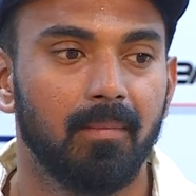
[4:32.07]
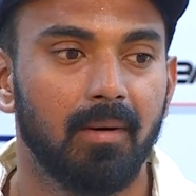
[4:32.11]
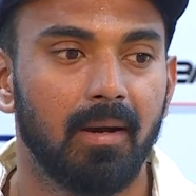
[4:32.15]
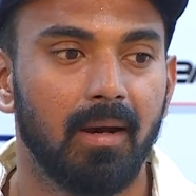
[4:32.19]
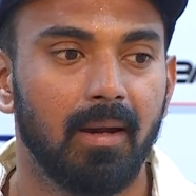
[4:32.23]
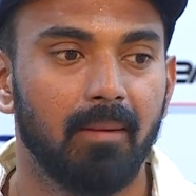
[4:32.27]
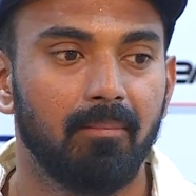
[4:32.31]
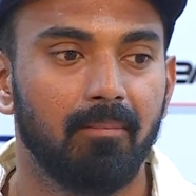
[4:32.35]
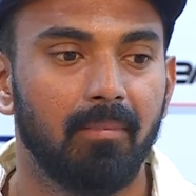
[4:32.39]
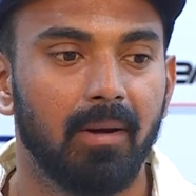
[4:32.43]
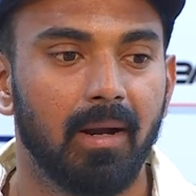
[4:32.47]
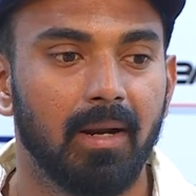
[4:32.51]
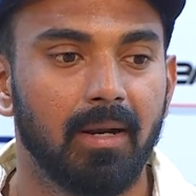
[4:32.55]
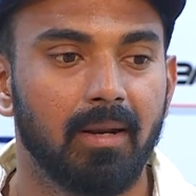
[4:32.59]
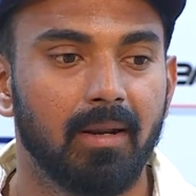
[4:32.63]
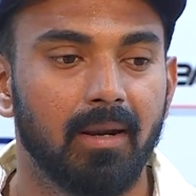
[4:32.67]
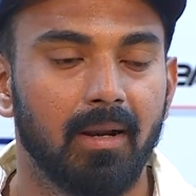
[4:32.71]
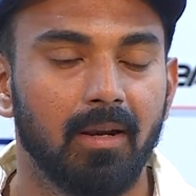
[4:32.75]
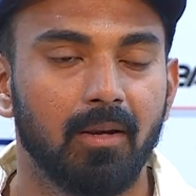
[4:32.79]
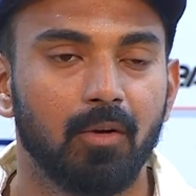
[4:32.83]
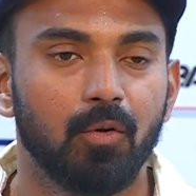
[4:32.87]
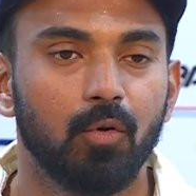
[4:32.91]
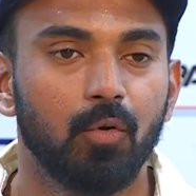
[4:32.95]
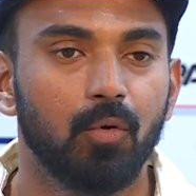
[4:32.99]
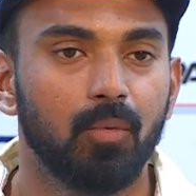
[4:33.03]
I try
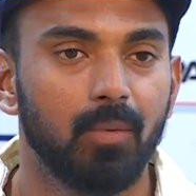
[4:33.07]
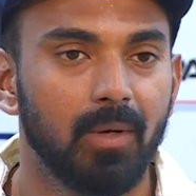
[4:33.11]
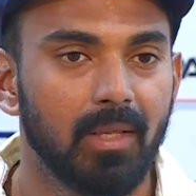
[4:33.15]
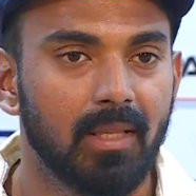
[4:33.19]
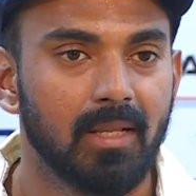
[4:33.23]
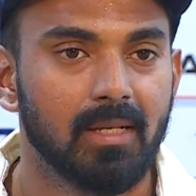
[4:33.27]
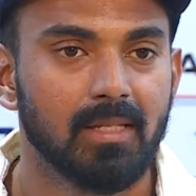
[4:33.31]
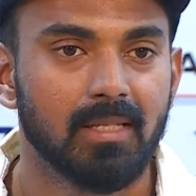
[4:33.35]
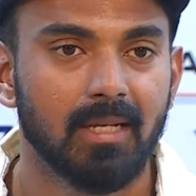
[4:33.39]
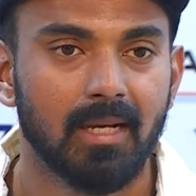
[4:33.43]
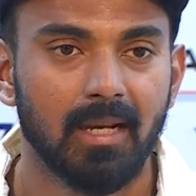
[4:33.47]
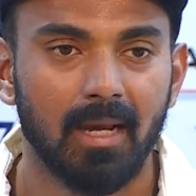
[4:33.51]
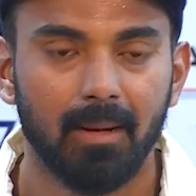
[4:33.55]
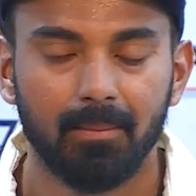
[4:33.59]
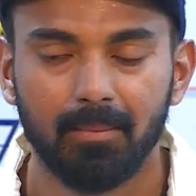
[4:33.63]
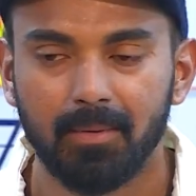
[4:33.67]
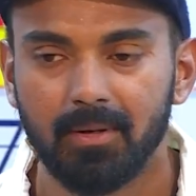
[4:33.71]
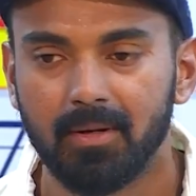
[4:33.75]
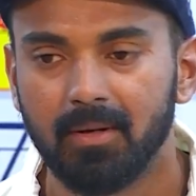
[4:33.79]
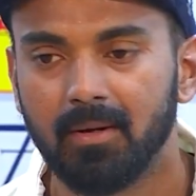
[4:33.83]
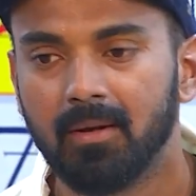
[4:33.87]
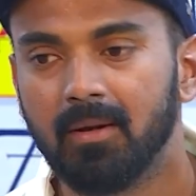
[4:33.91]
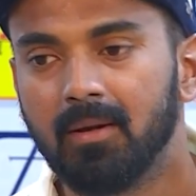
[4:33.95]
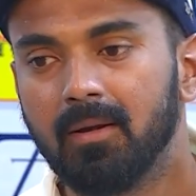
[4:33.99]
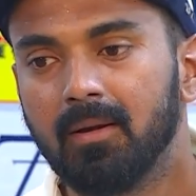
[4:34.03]
and go with as a captain.